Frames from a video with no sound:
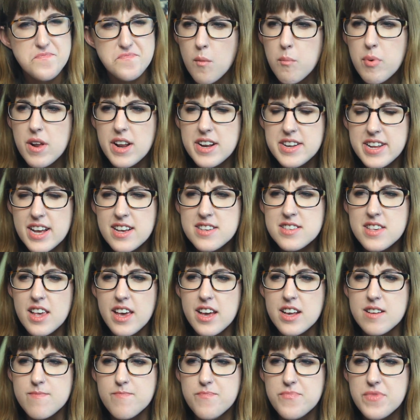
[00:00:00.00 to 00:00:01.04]
but it tastes
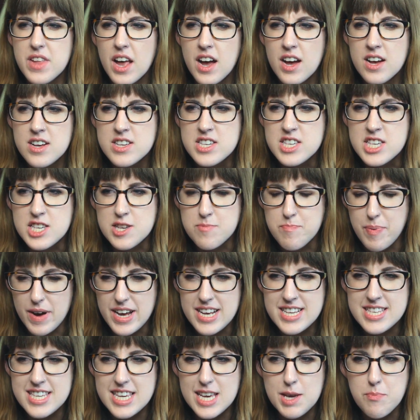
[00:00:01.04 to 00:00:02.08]
like
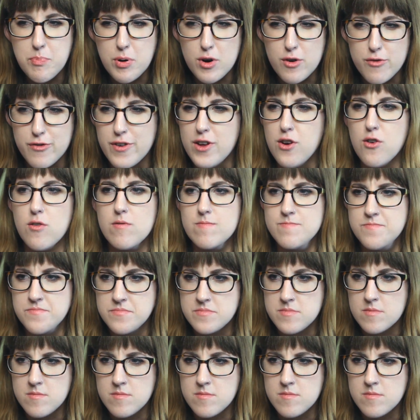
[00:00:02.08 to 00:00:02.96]
spicy perfume.